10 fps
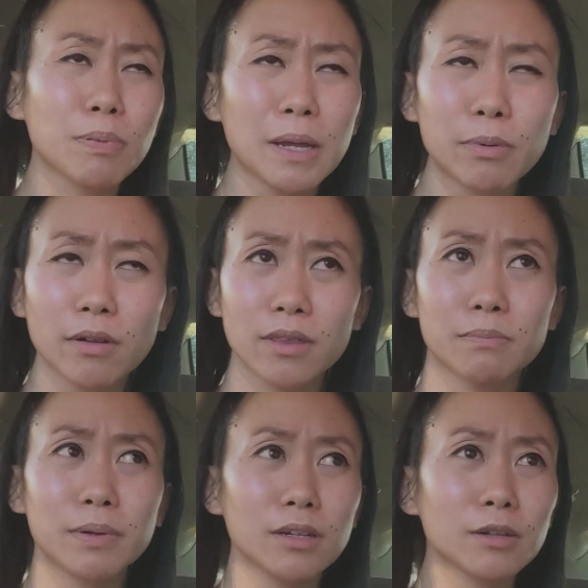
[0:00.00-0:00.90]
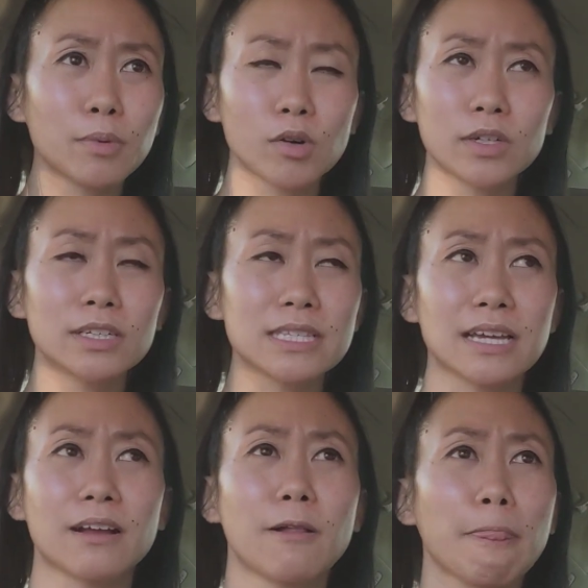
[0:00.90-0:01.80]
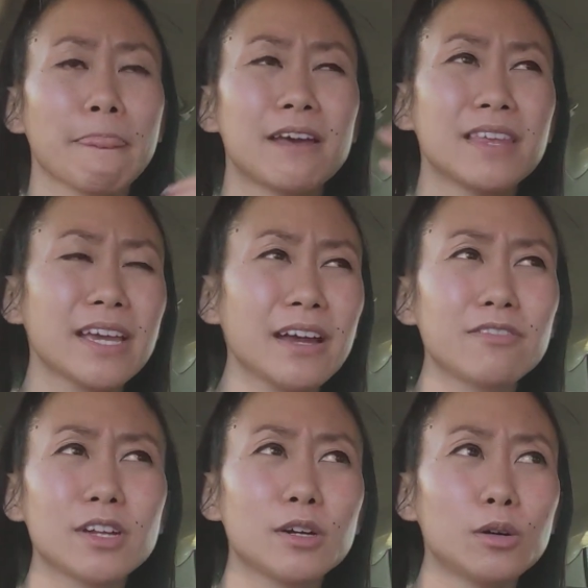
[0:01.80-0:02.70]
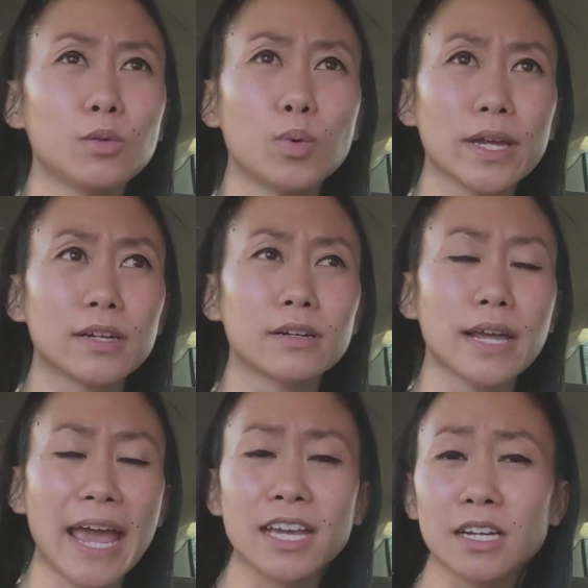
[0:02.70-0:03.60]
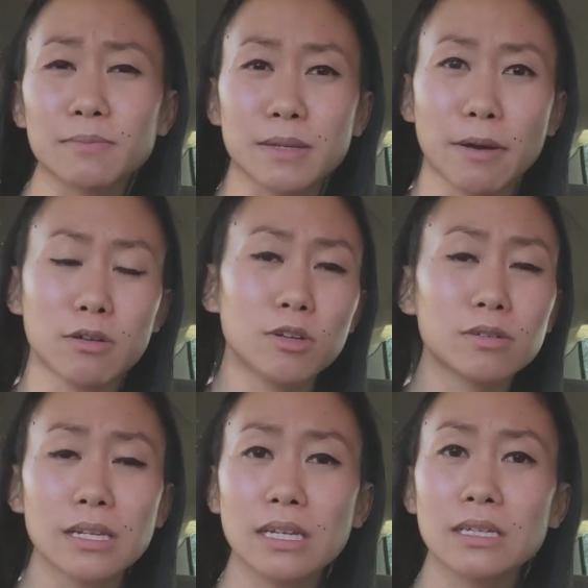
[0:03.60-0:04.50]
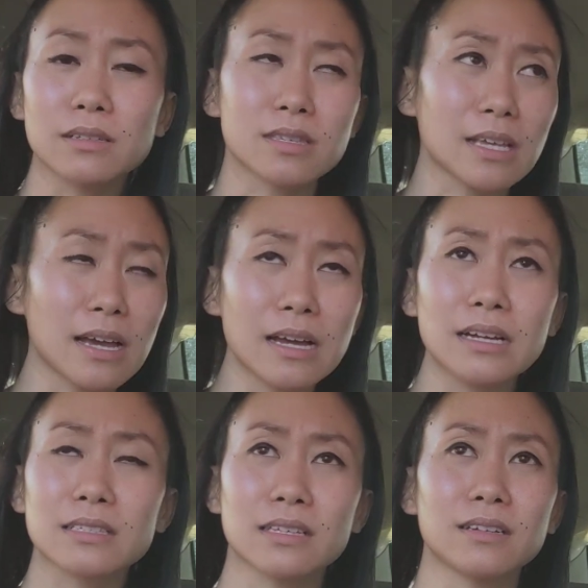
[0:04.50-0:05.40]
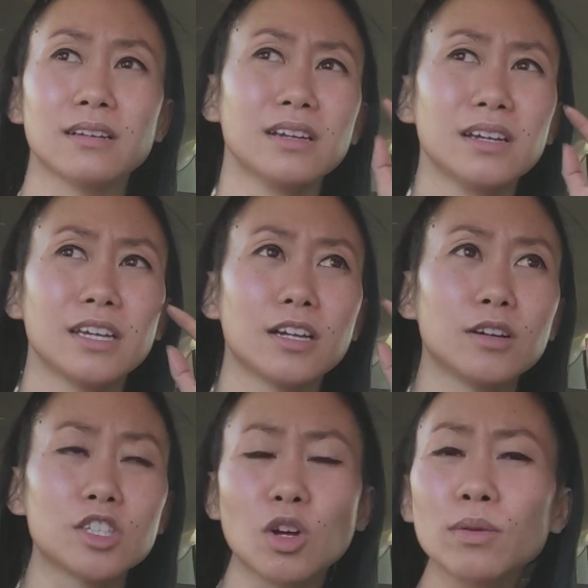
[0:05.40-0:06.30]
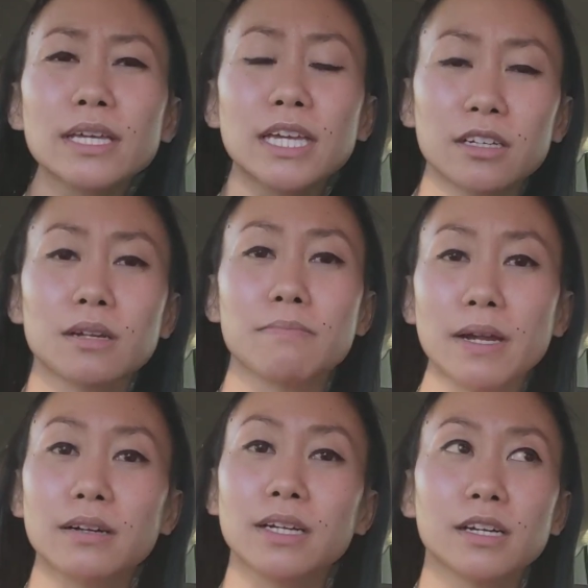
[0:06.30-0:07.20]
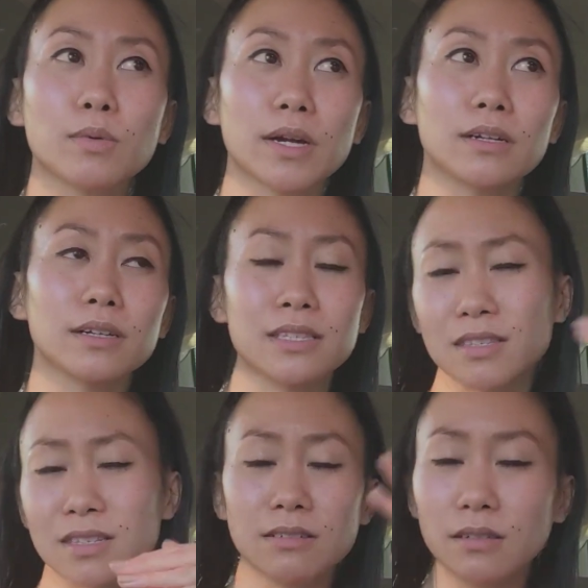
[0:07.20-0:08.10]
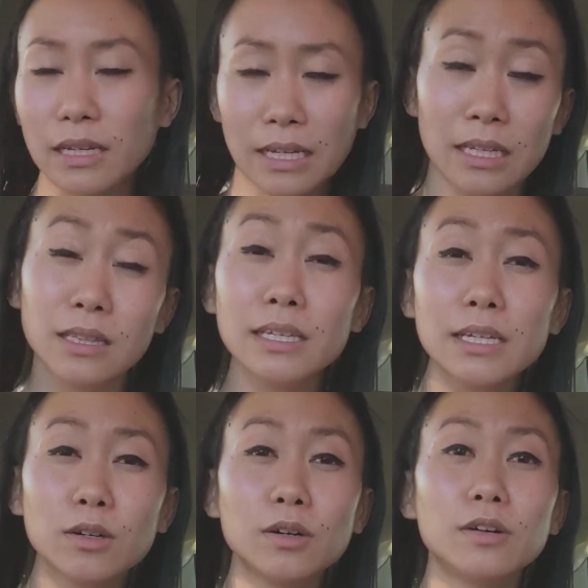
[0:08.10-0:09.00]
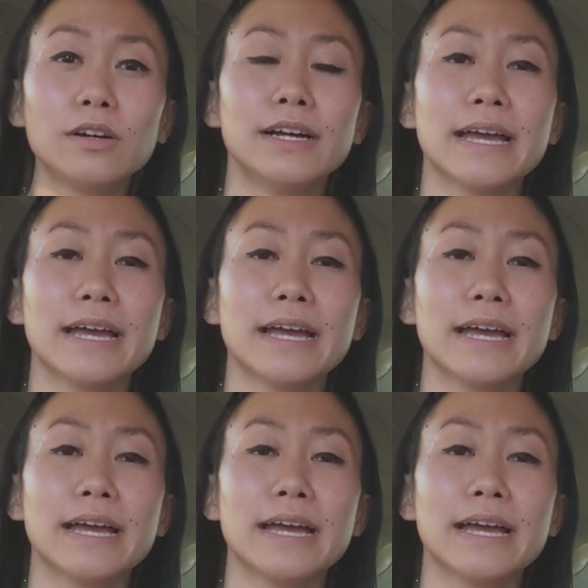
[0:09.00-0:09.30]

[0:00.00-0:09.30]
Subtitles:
people on the billboards. Like, they have no weird hang-ups about nudity and sex. And, you know, it's only here in America where it's still like illegal.